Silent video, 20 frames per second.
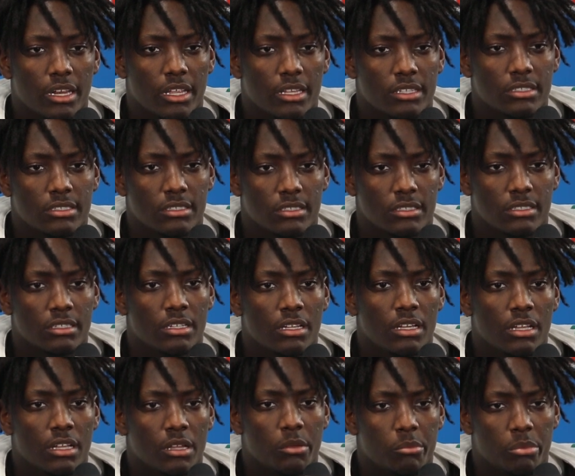And to
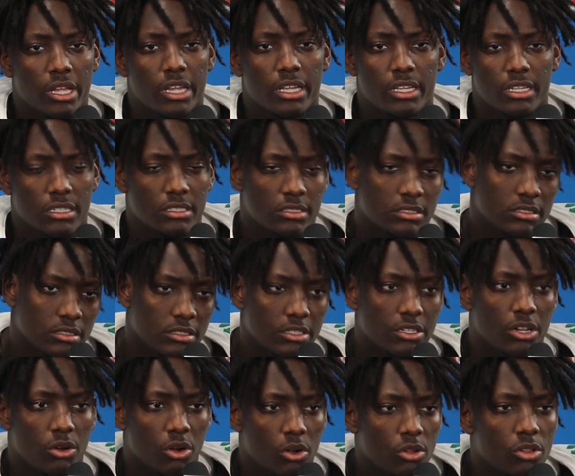play against, you
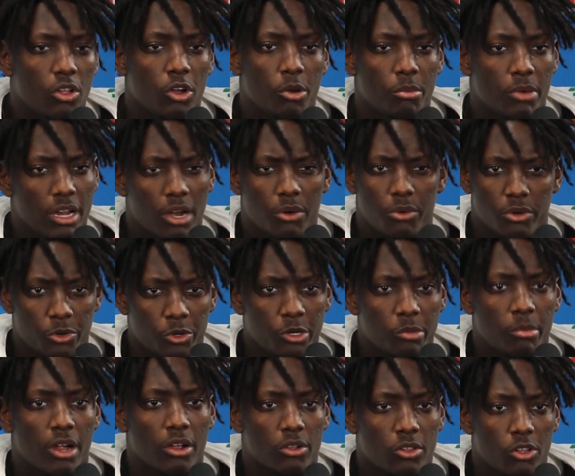know, Oklahoma, I got recruited
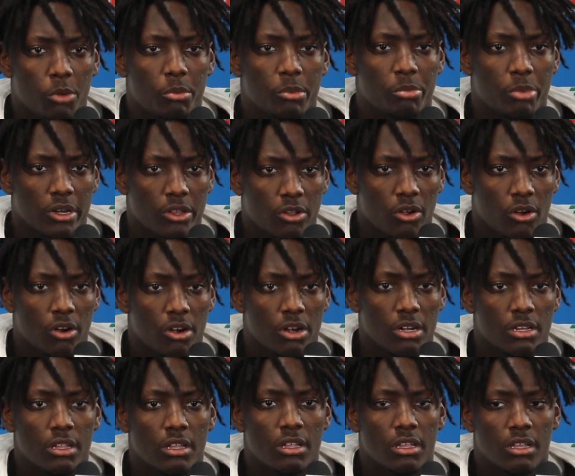by Oklahoma pretty
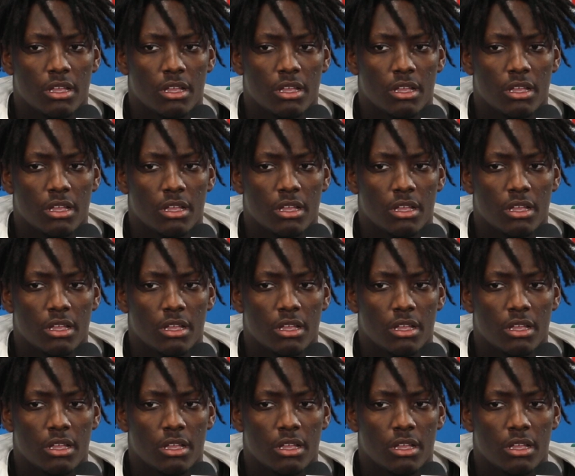hard.